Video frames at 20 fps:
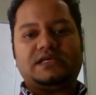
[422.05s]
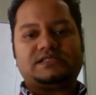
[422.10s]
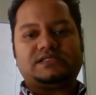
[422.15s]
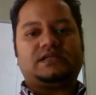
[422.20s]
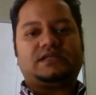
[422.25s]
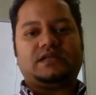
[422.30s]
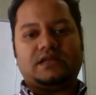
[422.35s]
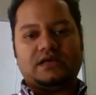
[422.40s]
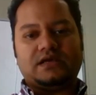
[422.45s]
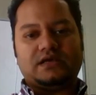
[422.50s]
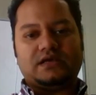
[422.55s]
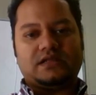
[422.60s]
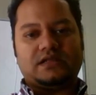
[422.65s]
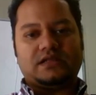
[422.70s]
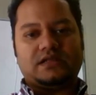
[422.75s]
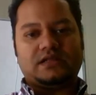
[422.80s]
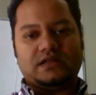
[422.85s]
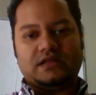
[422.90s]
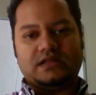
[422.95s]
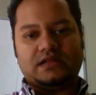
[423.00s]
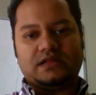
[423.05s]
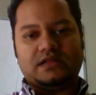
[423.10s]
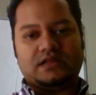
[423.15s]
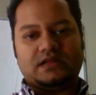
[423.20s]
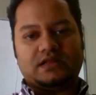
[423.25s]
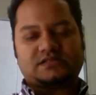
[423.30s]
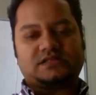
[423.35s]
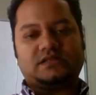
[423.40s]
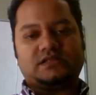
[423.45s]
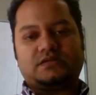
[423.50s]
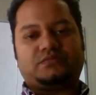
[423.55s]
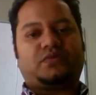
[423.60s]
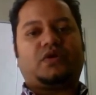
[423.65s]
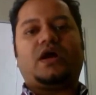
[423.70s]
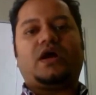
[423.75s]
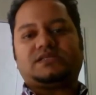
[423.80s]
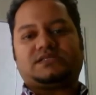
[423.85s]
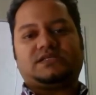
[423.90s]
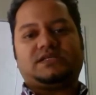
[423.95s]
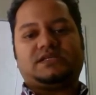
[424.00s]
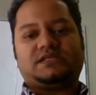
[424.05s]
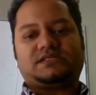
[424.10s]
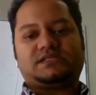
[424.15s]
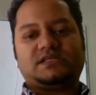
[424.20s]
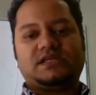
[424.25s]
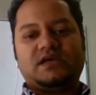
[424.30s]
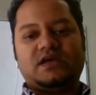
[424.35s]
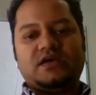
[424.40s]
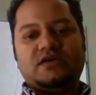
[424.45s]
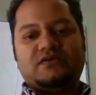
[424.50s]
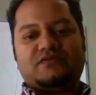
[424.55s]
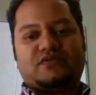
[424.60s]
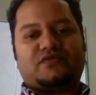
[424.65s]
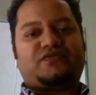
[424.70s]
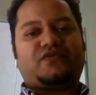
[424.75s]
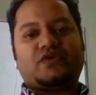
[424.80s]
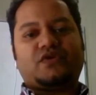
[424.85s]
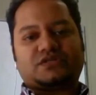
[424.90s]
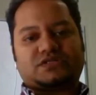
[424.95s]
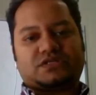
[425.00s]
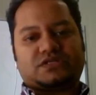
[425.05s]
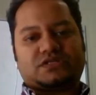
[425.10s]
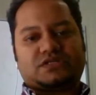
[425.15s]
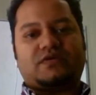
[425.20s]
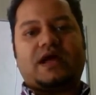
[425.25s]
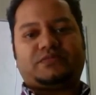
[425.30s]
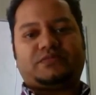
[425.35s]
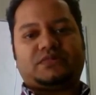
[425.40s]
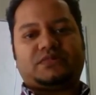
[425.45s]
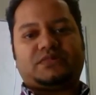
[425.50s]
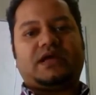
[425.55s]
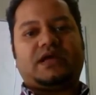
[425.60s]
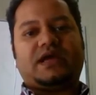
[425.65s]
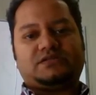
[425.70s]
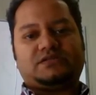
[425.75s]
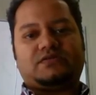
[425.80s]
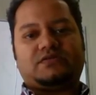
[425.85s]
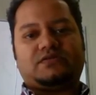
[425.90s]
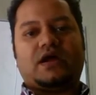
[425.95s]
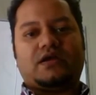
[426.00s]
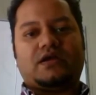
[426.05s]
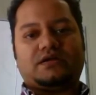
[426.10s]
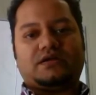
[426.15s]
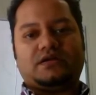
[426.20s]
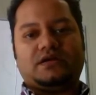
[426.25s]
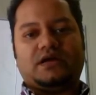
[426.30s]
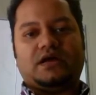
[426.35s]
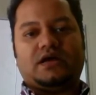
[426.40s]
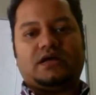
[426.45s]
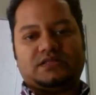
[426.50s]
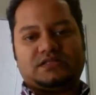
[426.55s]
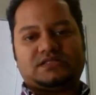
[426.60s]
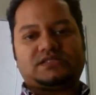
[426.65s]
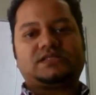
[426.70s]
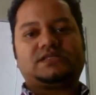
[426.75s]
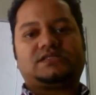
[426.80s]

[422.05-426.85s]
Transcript: is an excellent process for folks to wrap their heads around the